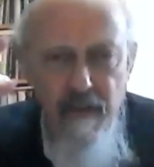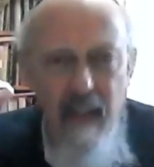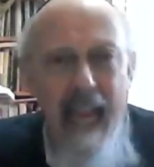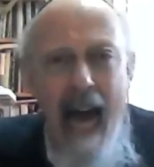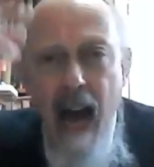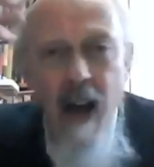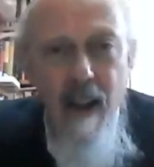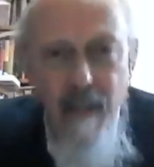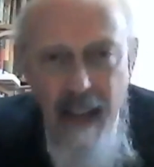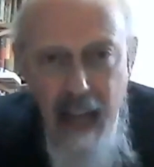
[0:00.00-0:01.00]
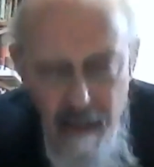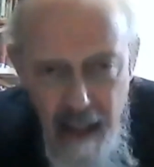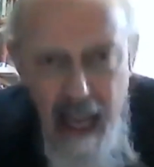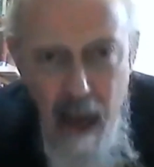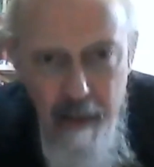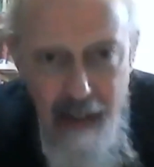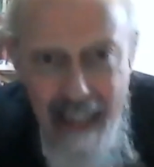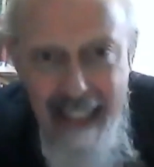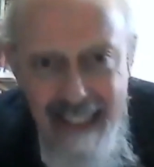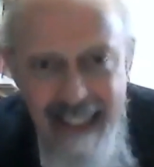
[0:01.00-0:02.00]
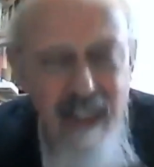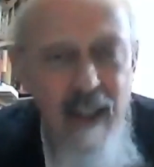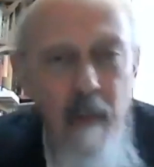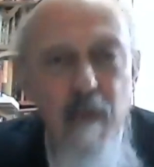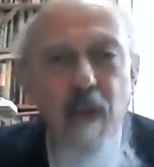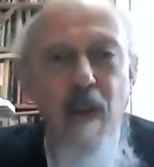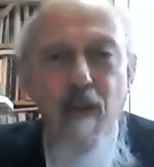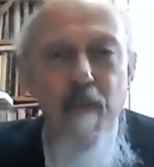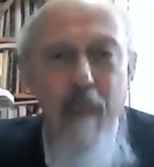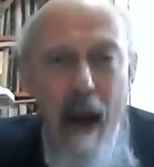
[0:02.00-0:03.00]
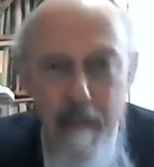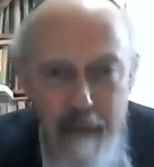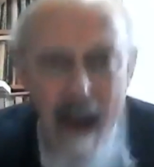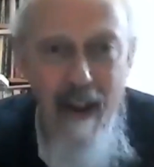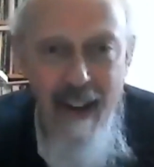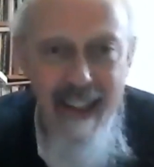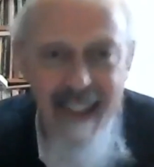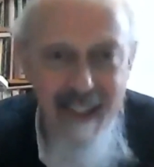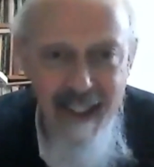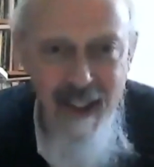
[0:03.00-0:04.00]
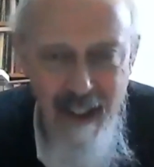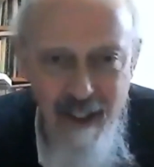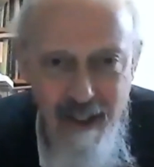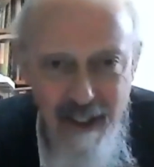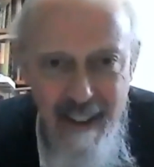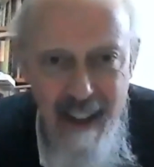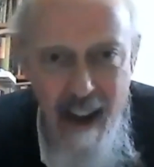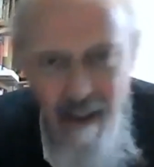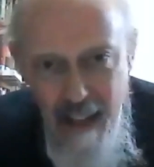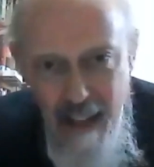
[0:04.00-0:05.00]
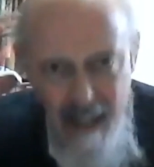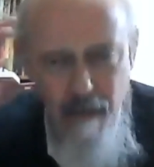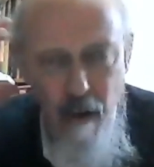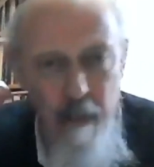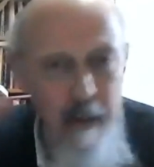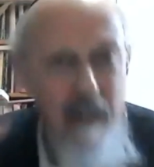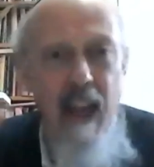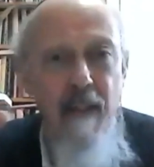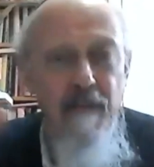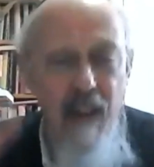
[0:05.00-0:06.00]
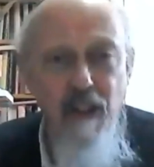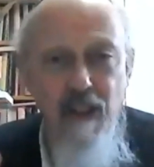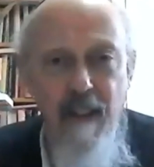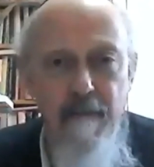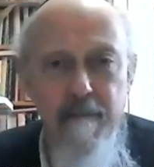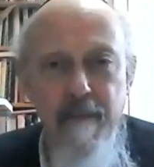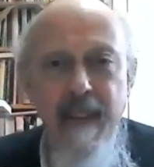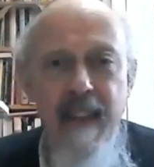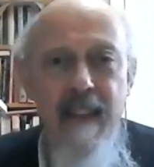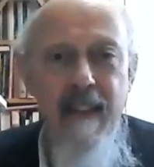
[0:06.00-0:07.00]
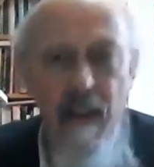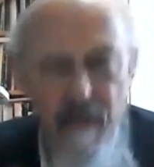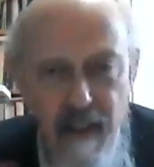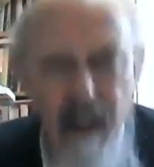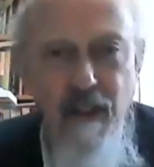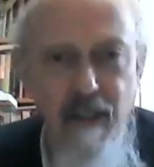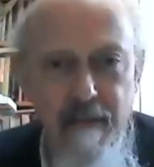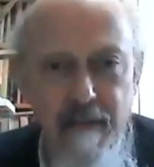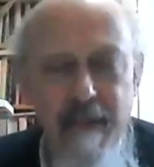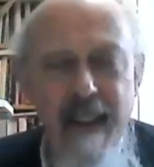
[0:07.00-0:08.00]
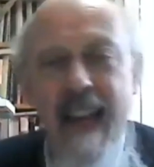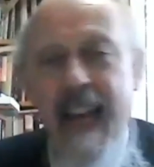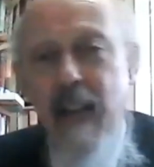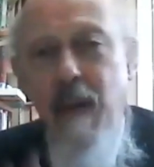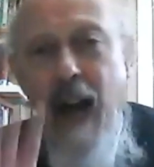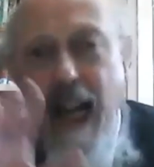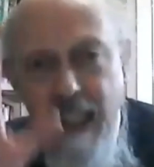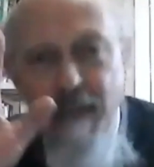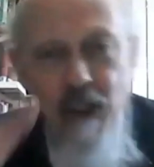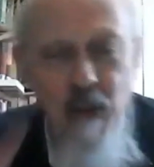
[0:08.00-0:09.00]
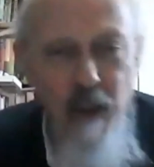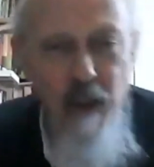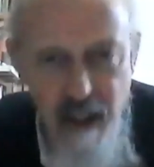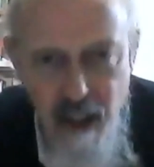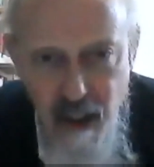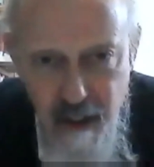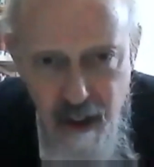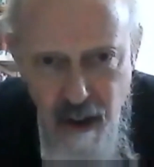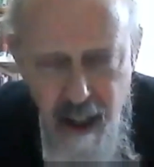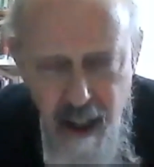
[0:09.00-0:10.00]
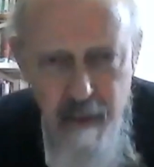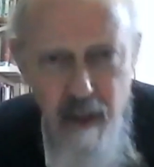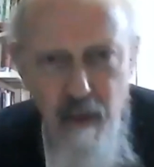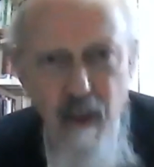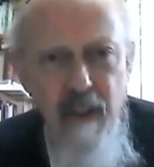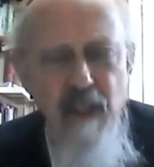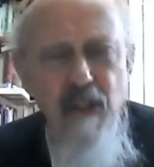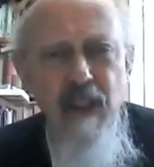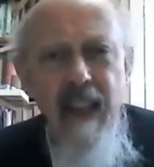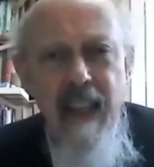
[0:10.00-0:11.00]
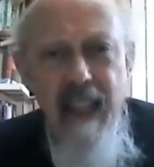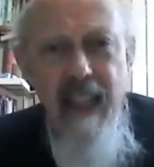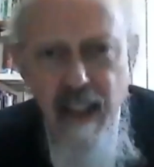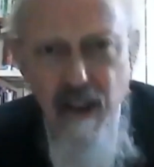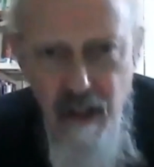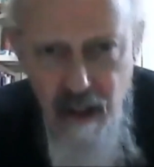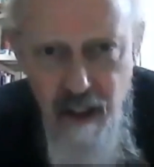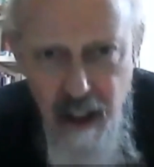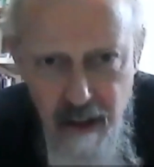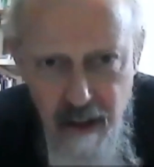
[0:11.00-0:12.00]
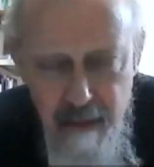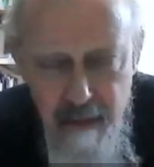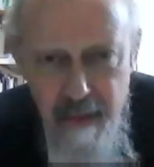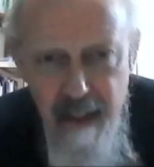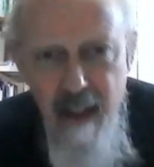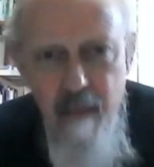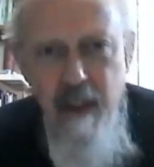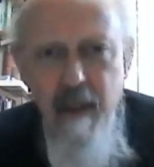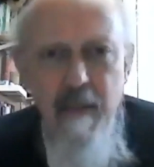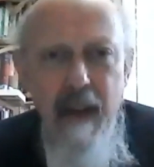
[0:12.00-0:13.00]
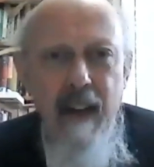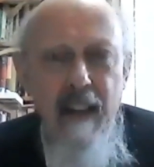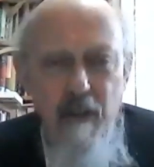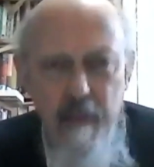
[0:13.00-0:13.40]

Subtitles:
They are practicing some sort of barbaric existence at that level, but they function. They function. Anyway, I'll leave this question just for the side, but at all events, it is suggested by the Maharala of